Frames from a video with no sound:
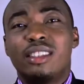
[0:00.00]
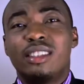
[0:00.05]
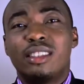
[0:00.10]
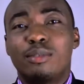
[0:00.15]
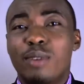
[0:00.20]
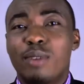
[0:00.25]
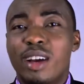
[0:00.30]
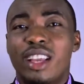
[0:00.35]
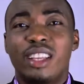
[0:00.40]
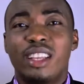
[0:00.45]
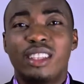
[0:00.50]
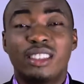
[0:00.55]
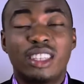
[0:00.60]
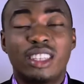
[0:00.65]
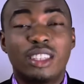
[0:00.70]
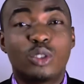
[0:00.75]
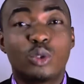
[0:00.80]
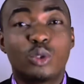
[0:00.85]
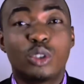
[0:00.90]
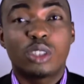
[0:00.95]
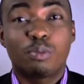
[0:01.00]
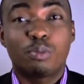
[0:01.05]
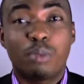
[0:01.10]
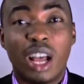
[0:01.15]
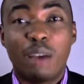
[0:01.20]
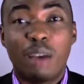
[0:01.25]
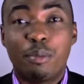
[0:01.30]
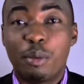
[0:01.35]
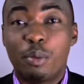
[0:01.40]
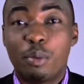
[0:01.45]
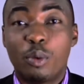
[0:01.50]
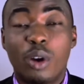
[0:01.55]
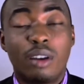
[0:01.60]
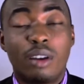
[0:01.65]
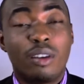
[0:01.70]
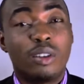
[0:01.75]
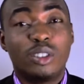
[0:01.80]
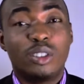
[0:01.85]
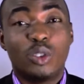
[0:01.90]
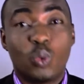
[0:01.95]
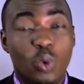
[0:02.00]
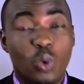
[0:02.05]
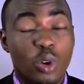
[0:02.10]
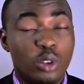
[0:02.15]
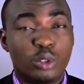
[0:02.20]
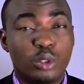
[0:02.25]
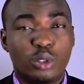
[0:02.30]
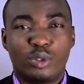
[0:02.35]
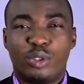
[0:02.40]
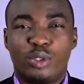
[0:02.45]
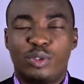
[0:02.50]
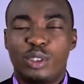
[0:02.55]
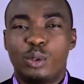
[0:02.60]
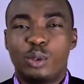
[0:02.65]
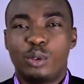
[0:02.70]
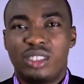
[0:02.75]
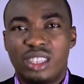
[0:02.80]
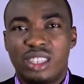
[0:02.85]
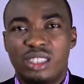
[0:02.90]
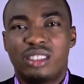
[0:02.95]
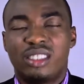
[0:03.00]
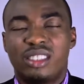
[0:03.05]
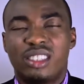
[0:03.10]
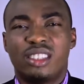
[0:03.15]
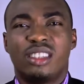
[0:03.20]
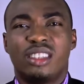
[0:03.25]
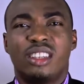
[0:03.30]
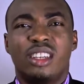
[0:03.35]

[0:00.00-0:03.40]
is my intent to inspire people around the world to fulfill destiny.